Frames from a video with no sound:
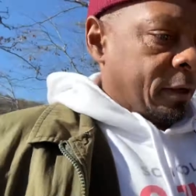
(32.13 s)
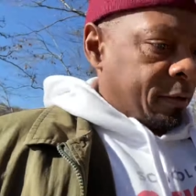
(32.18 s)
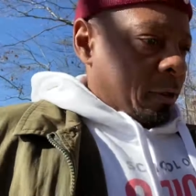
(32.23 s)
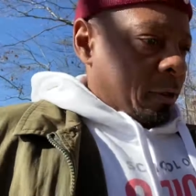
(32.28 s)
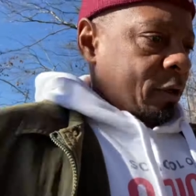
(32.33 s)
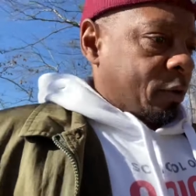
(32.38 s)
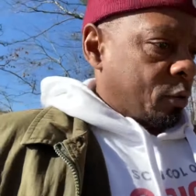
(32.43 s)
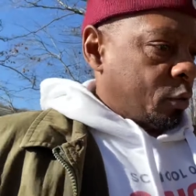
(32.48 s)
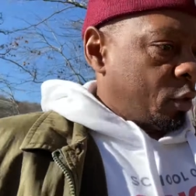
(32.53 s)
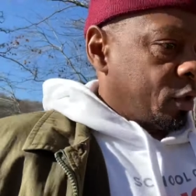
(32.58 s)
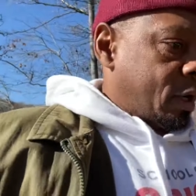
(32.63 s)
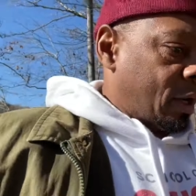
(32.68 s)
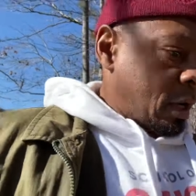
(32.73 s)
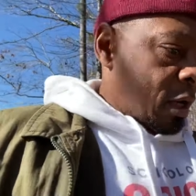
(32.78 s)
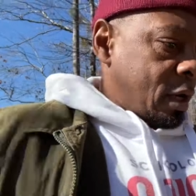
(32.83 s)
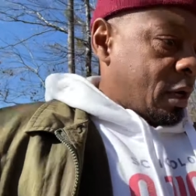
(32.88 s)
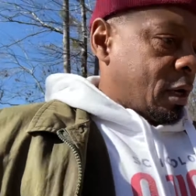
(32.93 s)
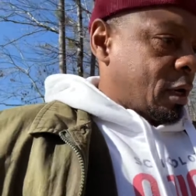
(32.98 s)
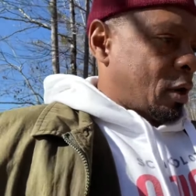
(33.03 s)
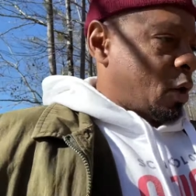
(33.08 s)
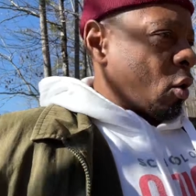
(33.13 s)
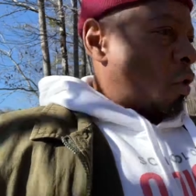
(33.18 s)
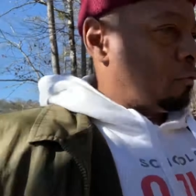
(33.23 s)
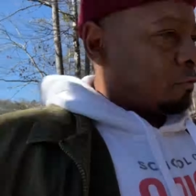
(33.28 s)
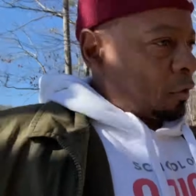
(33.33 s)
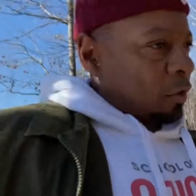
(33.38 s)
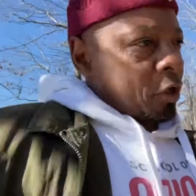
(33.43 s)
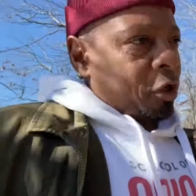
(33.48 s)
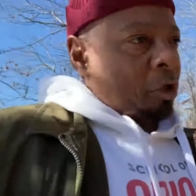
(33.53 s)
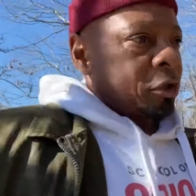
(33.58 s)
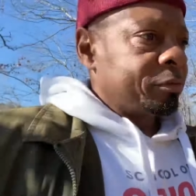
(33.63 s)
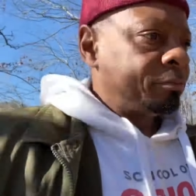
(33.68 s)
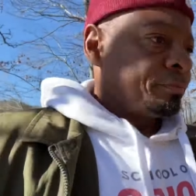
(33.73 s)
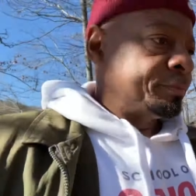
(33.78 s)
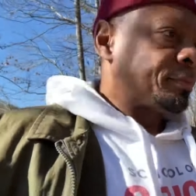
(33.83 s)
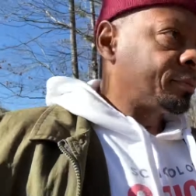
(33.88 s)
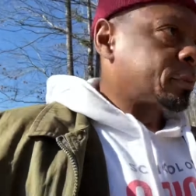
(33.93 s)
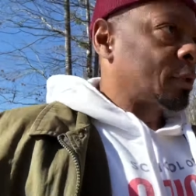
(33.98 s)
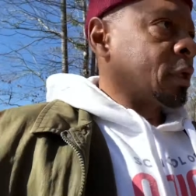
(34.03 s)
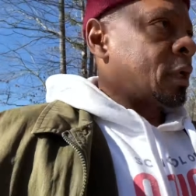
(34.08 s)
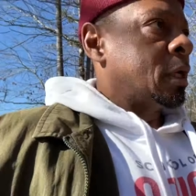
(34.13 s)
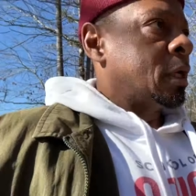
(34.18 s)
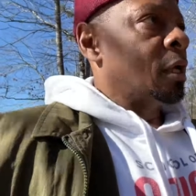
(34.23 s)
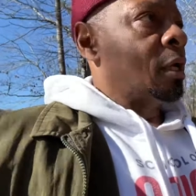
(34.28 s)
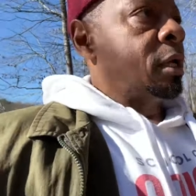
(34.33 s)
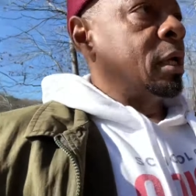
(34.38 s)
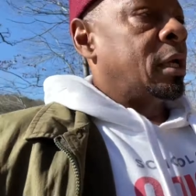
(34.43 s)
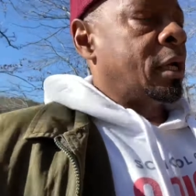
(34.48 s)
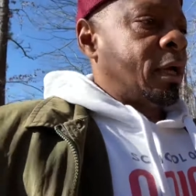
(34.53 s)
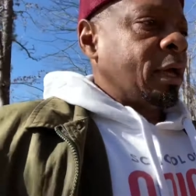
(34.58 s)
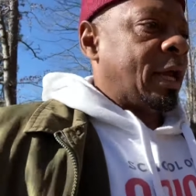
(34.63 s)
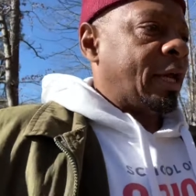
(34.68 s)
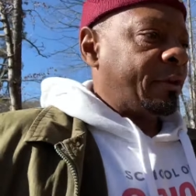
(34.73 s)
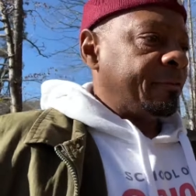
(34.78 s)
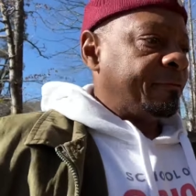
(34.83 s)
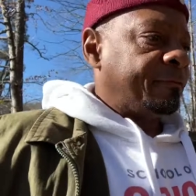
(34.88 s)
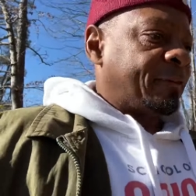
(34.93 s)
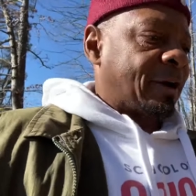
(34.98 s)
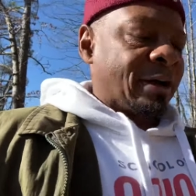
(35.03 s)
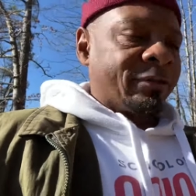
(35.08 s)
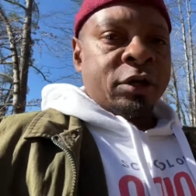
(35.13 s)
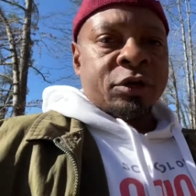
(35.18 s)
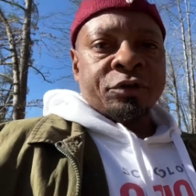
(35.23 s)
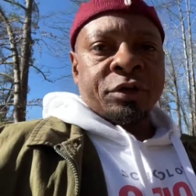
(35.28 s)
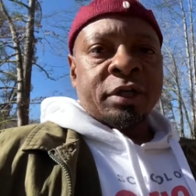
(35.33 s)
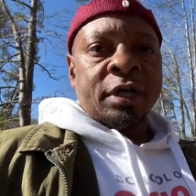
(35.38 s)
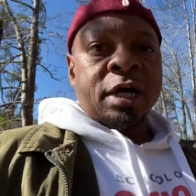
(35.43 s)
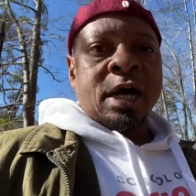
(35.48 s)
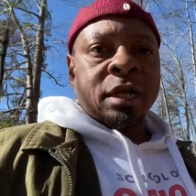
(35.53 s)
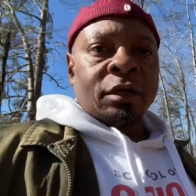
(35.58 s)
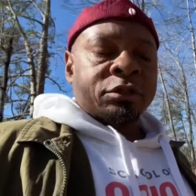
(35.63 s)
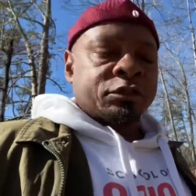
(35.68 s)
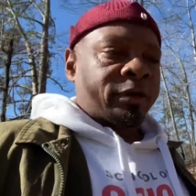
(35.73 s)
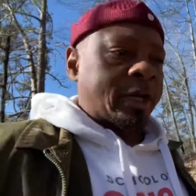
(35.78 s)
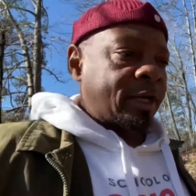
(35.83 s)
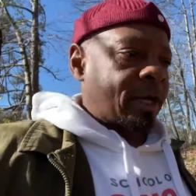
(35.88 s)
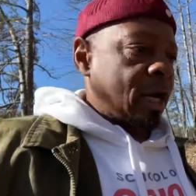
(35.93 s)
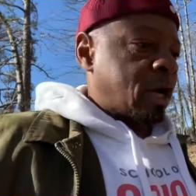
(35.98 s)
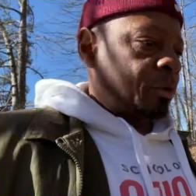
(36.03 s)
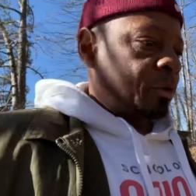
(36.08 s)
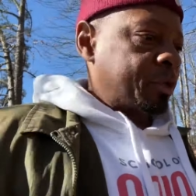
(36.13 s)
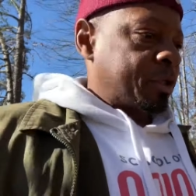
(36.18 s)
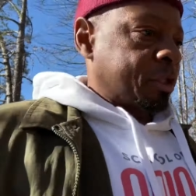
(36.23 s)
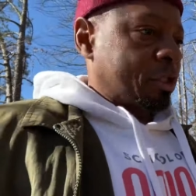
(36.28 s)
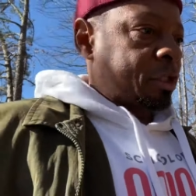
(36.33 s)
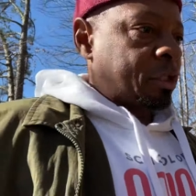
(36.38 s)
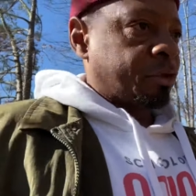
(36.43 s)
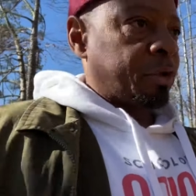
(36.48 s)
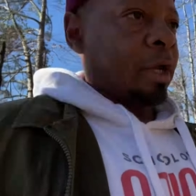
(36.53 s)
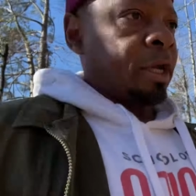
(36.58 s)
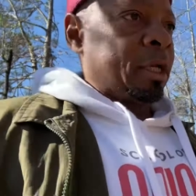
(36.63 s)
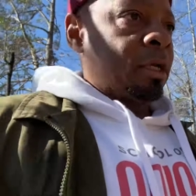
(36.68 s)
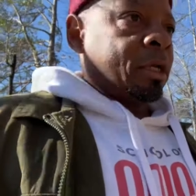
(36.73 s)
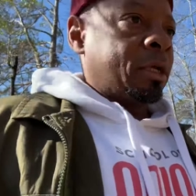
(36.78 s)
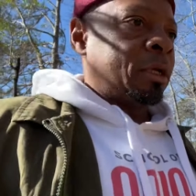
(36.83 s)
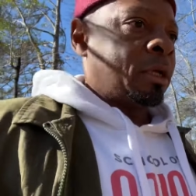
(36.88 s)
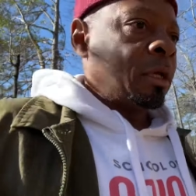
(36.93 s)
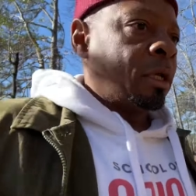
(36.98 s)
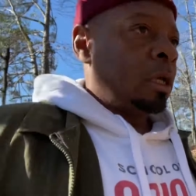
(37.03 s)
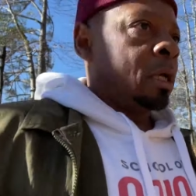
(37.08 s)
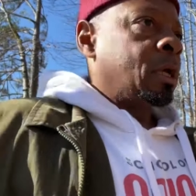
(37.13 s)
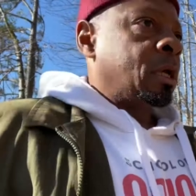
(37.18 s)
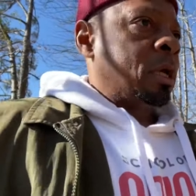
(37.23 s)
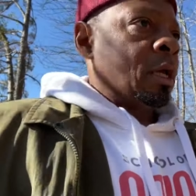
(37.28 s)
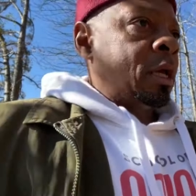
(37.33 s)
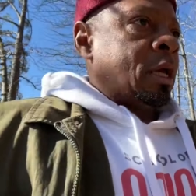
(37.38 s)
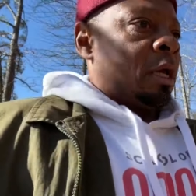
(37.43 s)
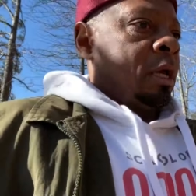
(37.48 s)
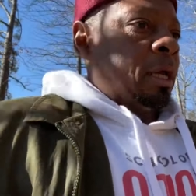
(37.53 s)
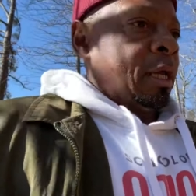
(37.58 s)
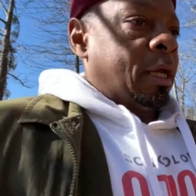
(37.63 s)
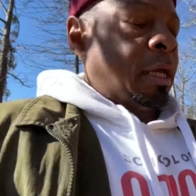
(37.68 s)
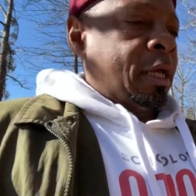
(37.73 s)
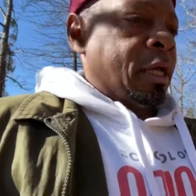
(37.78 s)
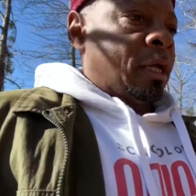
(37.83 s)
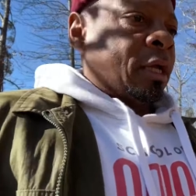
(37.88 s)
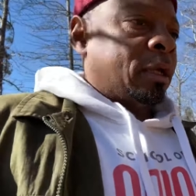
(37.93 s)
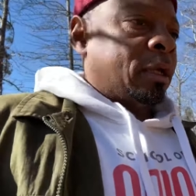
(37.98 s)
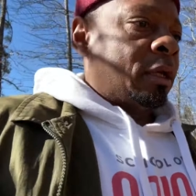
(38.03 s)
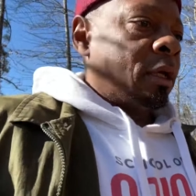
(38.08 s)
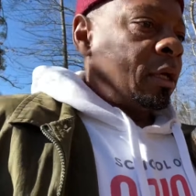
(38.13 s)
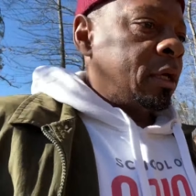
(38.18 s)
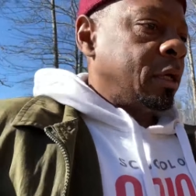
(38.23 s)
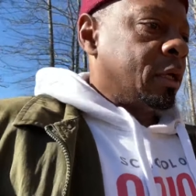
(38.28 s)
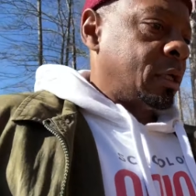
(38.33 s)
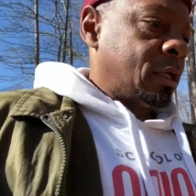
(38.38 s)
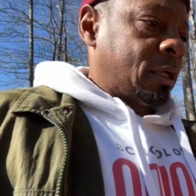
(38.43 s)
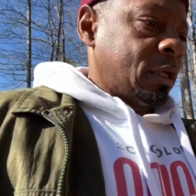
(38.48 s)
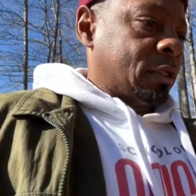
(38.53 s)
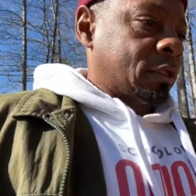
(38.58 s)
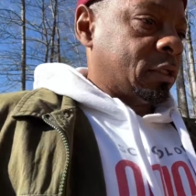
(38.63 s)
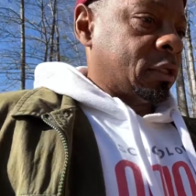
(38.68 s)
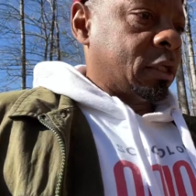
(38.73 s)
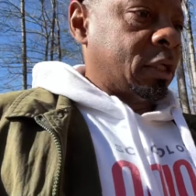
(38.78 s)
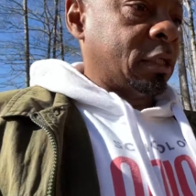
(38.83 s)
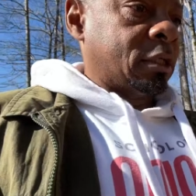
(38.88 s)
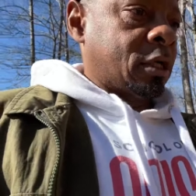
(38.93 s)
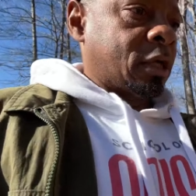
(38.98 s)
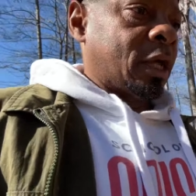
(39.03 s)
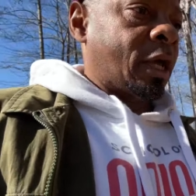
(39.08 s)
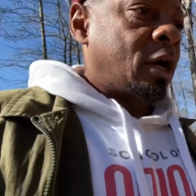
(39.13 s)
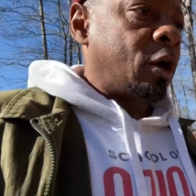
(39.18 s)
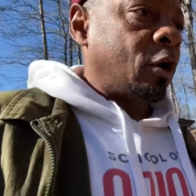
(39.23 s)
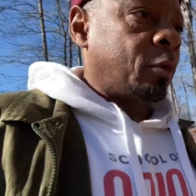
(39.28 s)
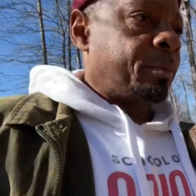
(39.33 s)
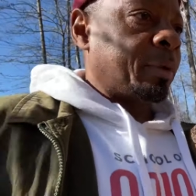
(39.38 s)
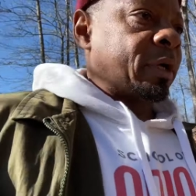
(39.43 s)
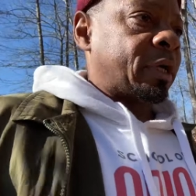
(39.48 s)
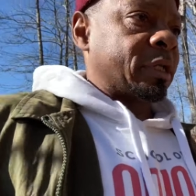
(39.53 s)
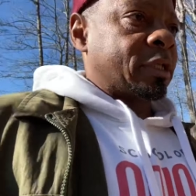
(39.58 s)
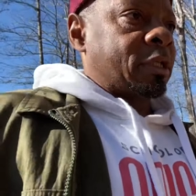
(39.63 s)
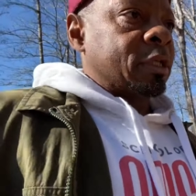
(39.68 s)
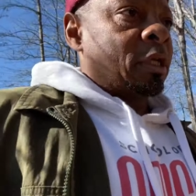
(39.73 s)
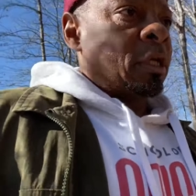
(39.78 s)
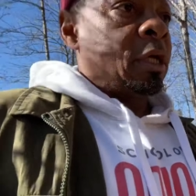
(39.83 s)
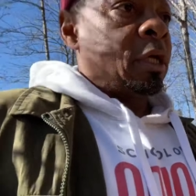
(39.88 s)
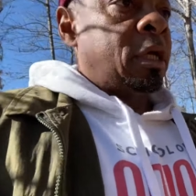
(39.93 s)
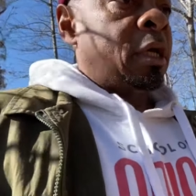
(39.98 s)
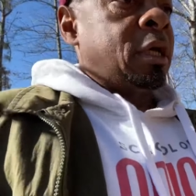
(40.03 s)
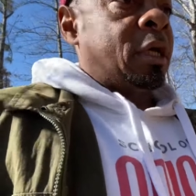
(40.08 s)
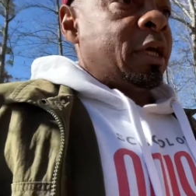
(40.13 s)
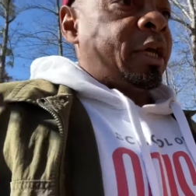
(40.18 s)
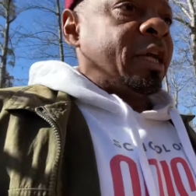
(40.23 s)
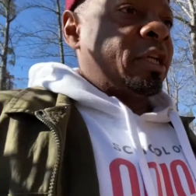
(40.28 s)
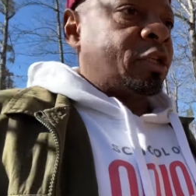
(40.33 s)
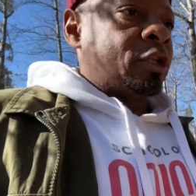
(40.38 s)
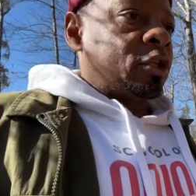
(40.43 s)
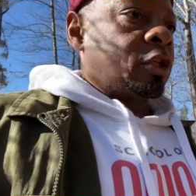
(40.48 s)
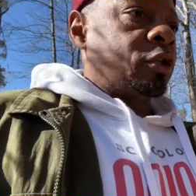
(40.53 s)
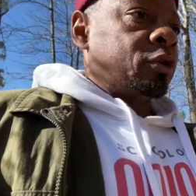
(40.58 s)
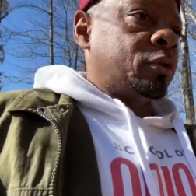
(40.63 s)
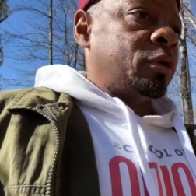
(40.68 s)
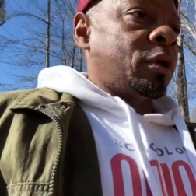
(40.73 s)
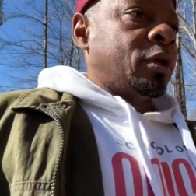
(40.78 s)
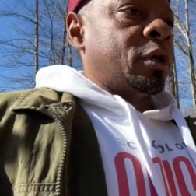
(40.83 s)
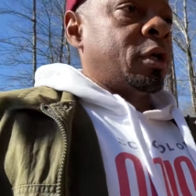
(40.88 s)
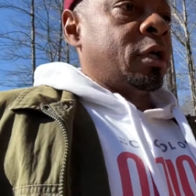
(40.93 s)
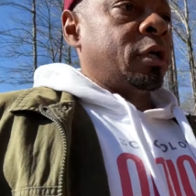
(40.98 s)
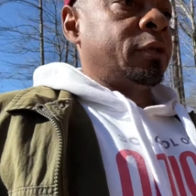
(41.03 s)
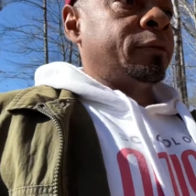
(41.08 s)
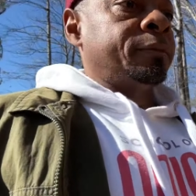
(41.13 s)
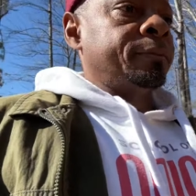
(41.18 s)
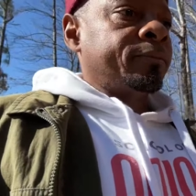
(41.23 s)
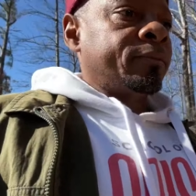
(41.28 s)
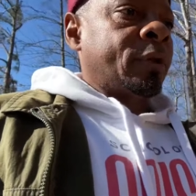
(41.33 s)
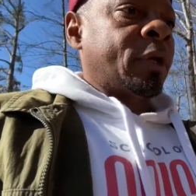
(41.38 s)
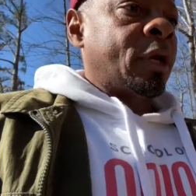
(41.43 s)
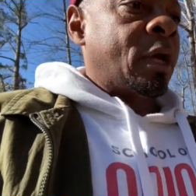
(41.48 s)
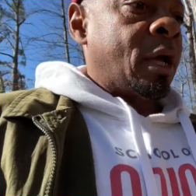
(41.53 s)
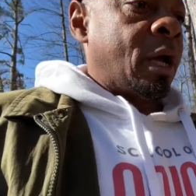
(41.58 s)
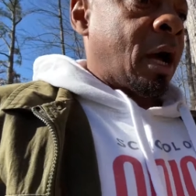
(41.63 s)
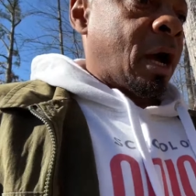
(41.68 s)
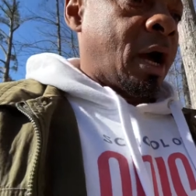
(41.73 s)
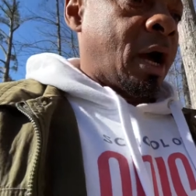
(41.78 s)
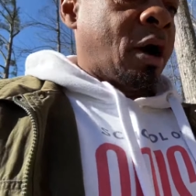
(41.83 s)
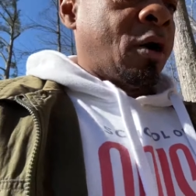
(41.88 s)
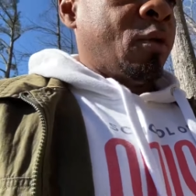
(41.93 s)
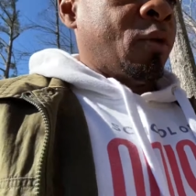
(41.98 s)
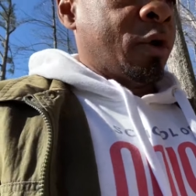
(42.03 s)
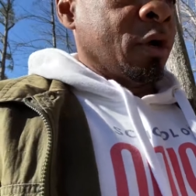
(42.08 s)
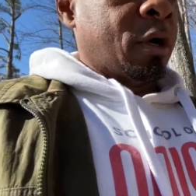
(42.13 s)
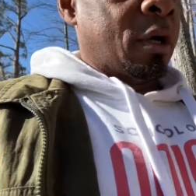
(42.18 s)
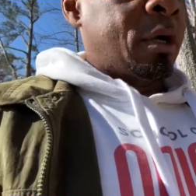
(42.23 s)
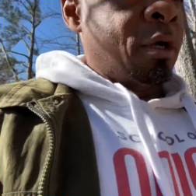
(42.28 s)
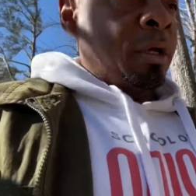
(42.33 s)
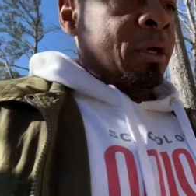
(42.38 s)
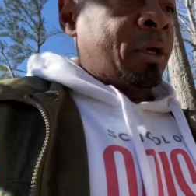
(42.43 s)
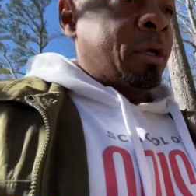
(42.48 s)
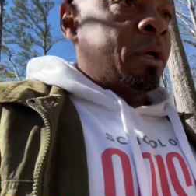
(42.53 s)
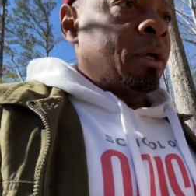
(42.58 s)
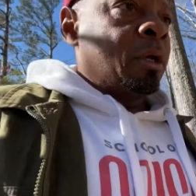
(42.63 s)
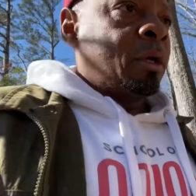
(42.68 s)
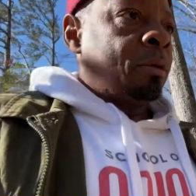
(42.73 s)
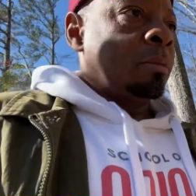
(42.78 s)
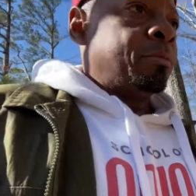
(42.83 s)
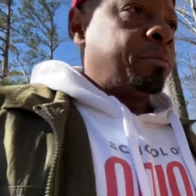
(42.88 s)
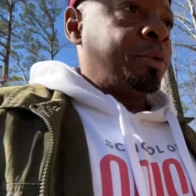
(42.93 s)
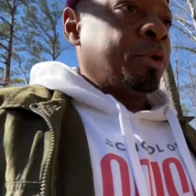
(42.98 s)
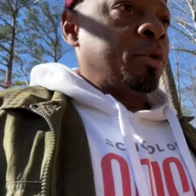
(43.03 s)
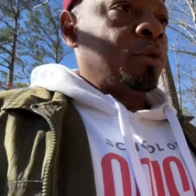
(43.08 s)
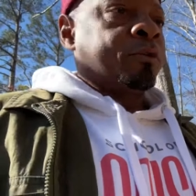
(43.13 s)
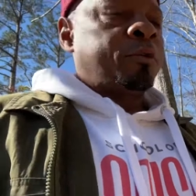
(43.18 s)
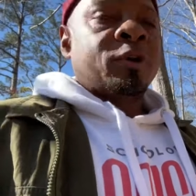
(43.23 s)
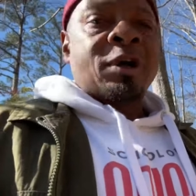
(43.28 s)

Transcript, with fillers: Uh, we're uh, over $8,500 right now, which is great. And it's, it's going to help us execute on our beautiful